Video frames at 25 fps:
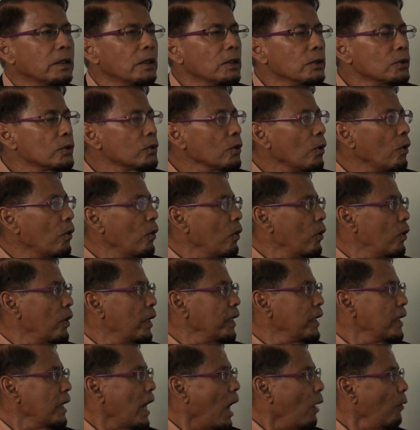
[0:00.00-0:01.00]
So
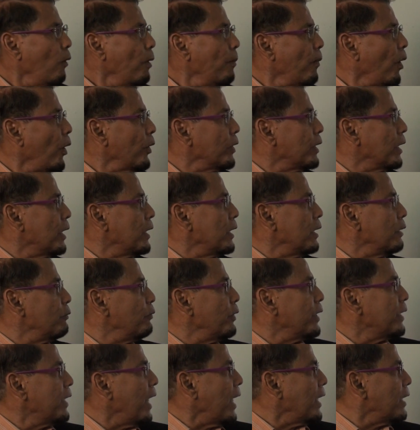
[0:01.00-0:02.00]
in our model, if
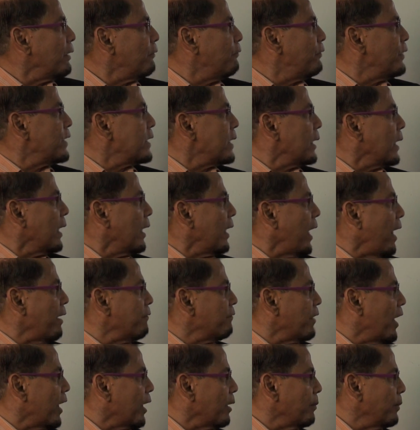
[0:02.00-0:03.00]
we take the physical
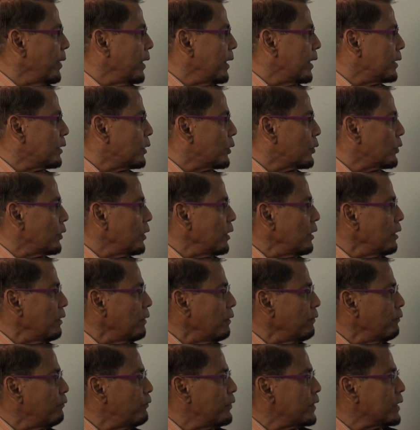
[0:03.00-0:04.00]
environment, the
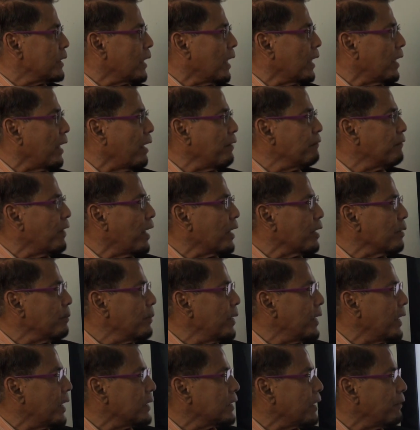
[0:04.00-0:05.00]
three physical
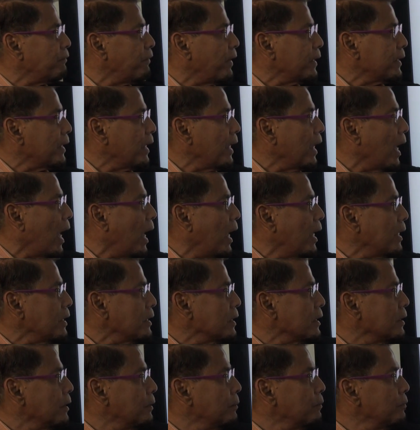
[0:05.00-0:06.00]
environment that's affecting
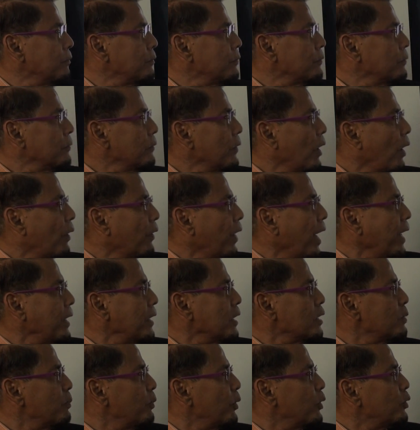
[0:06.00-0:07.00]
us, alright,
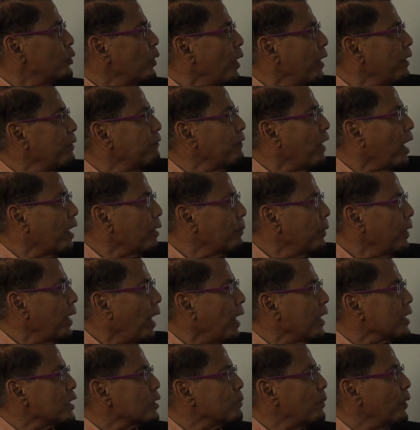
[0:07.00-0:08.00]
the spiritual environment
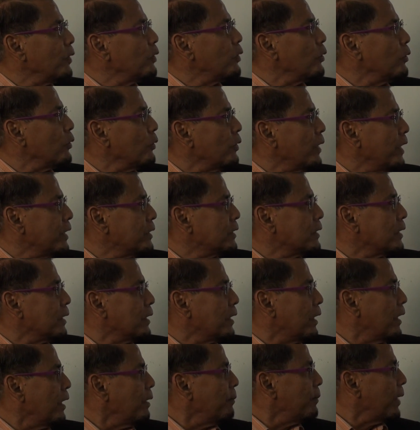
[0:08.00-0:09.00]
I'll explain to you
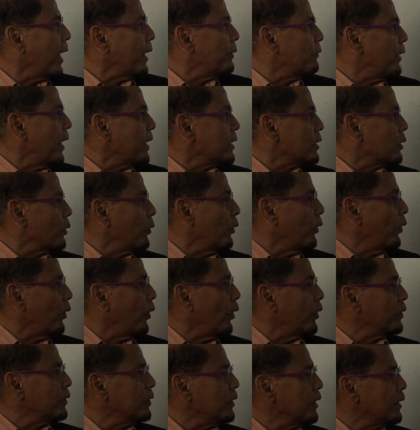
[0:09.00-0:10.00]
later, but let's go
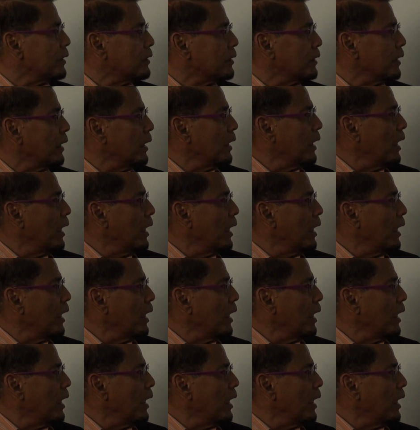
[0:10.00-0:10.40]
on this.